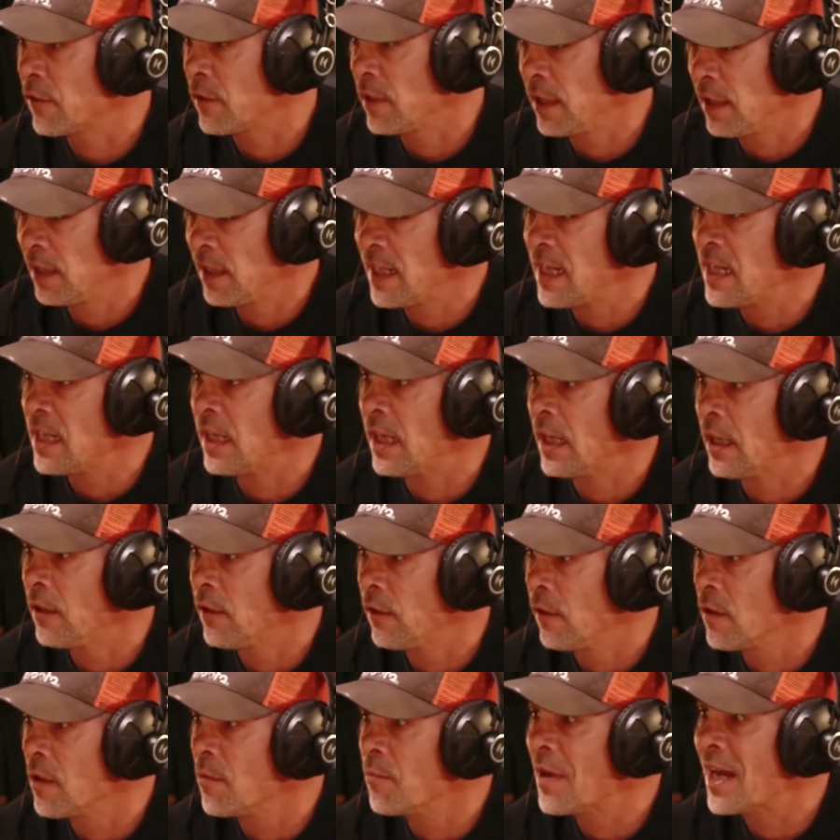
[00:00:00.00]
link
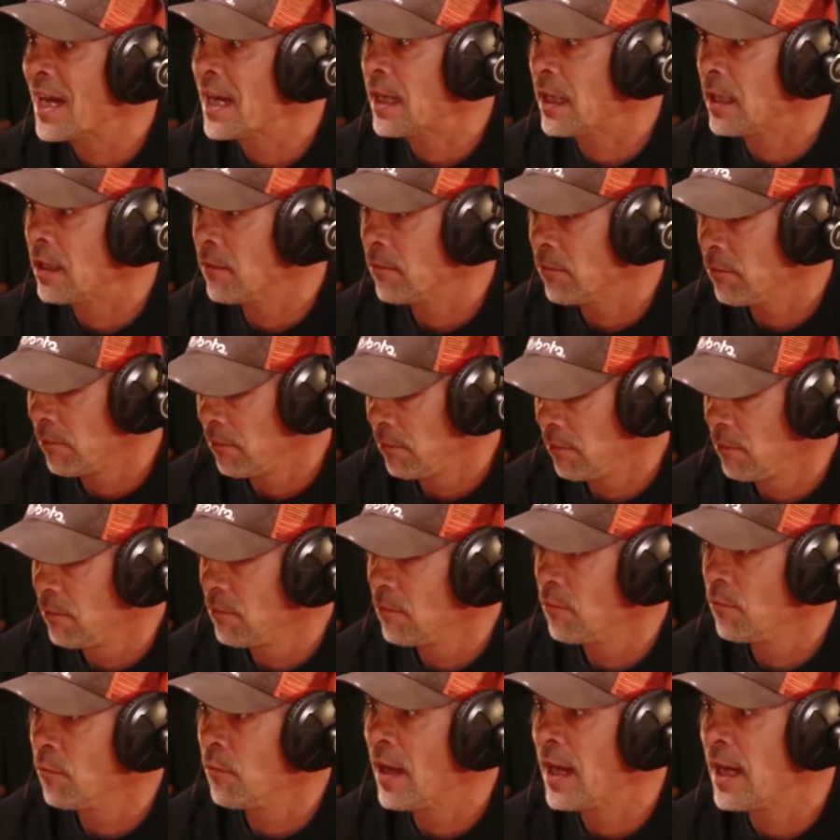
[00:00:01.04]
into the main
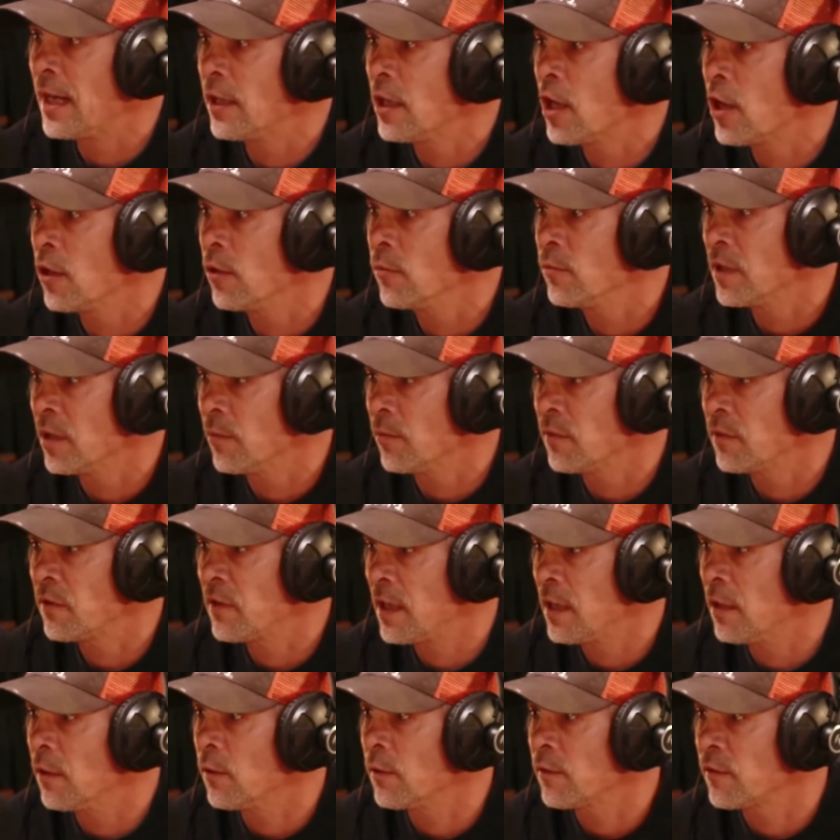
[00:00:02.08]
home
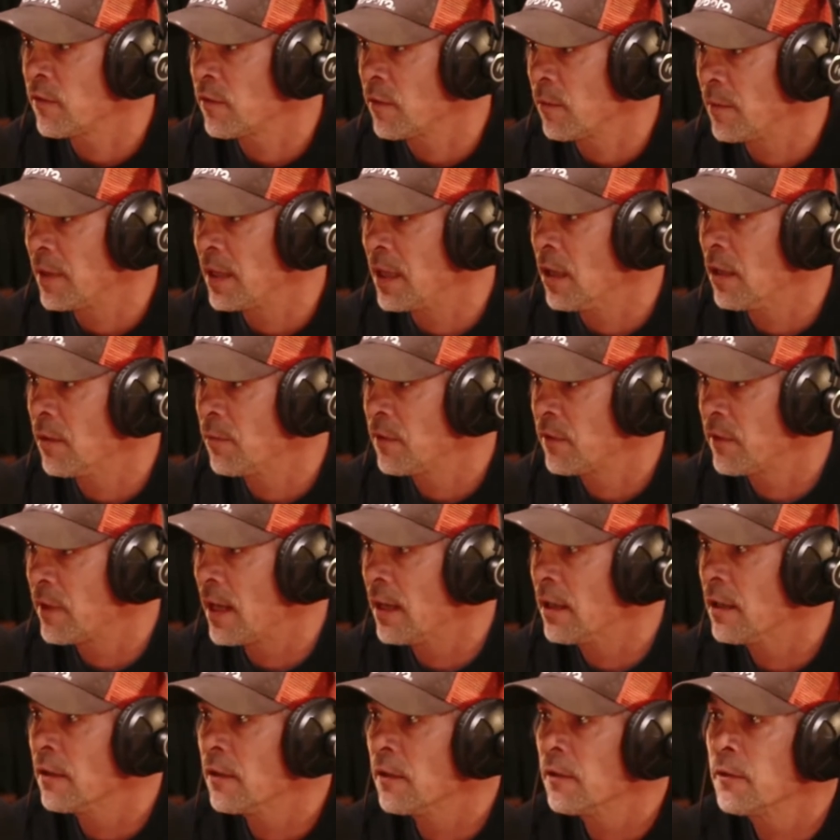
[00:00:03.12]
themselves from the
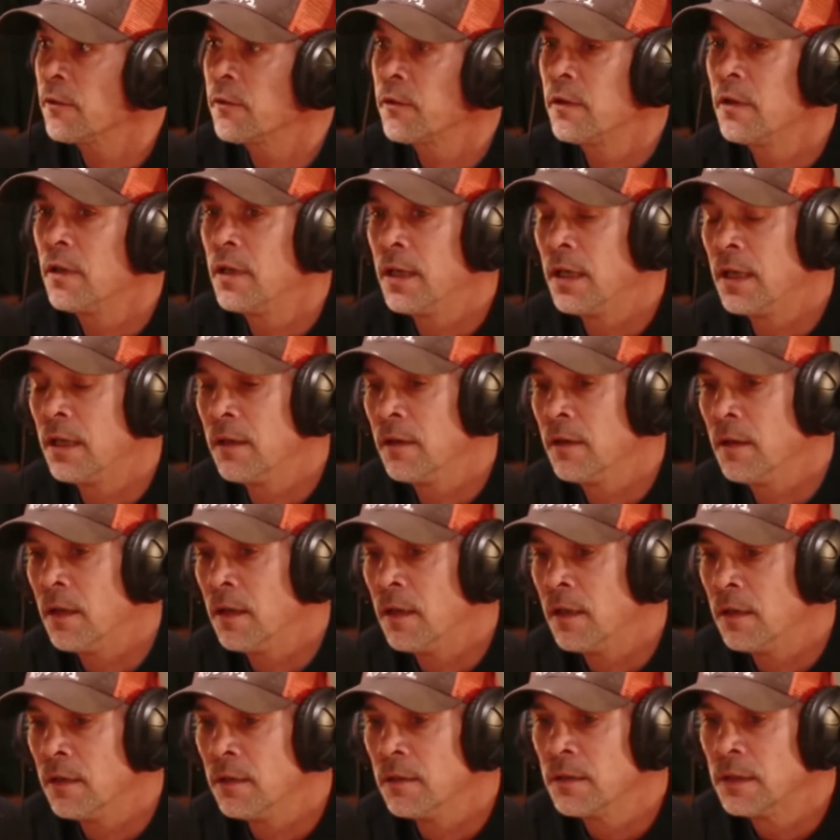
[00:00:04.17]
upstairs, and
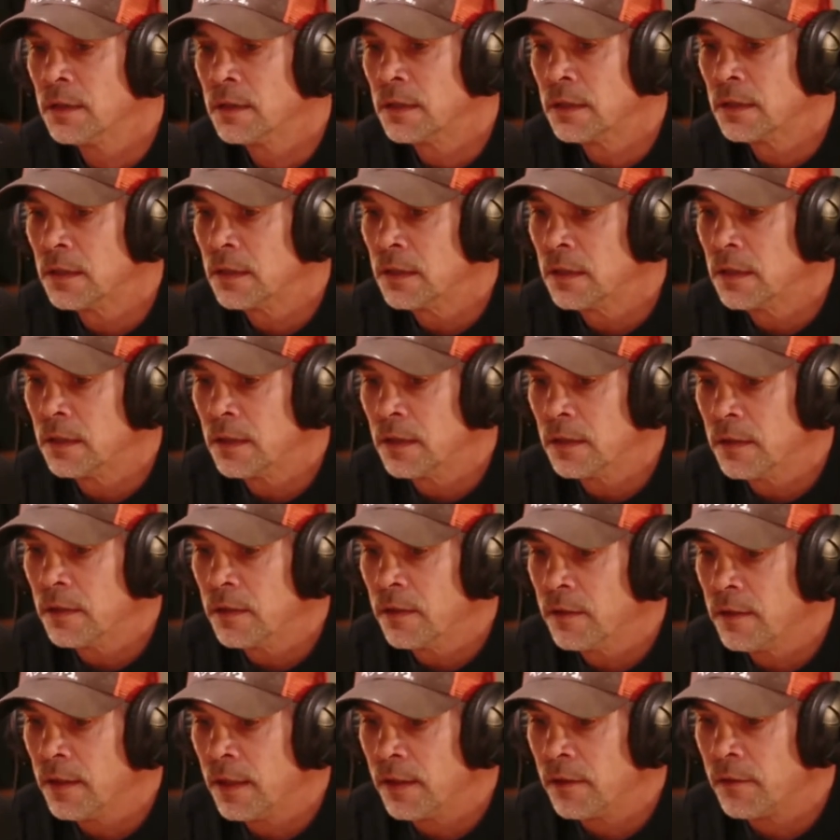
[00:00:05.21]

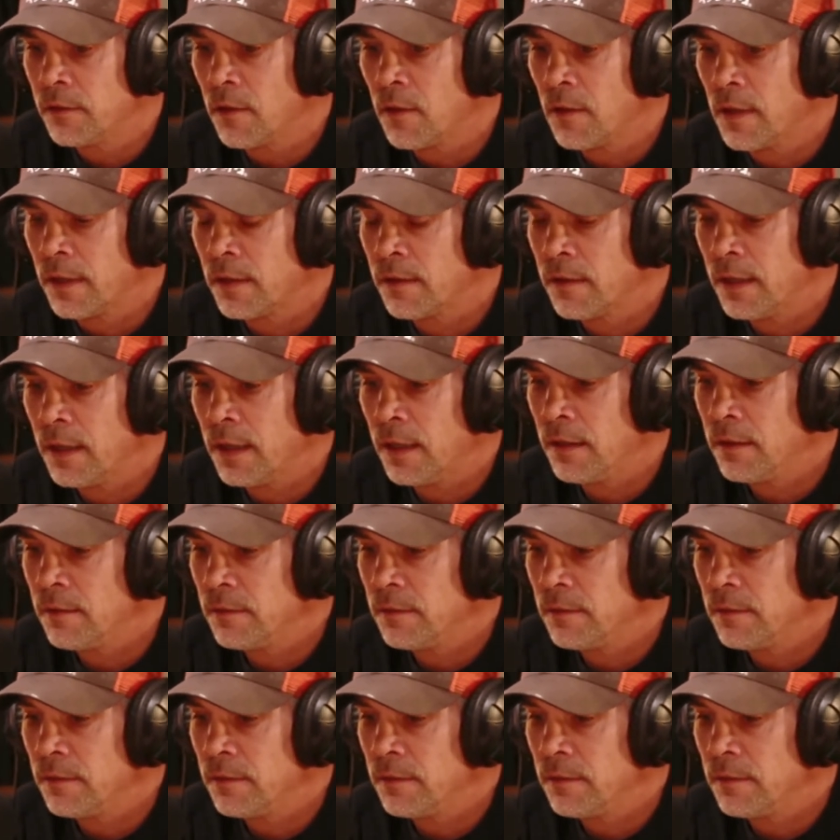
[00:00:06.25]
things like that.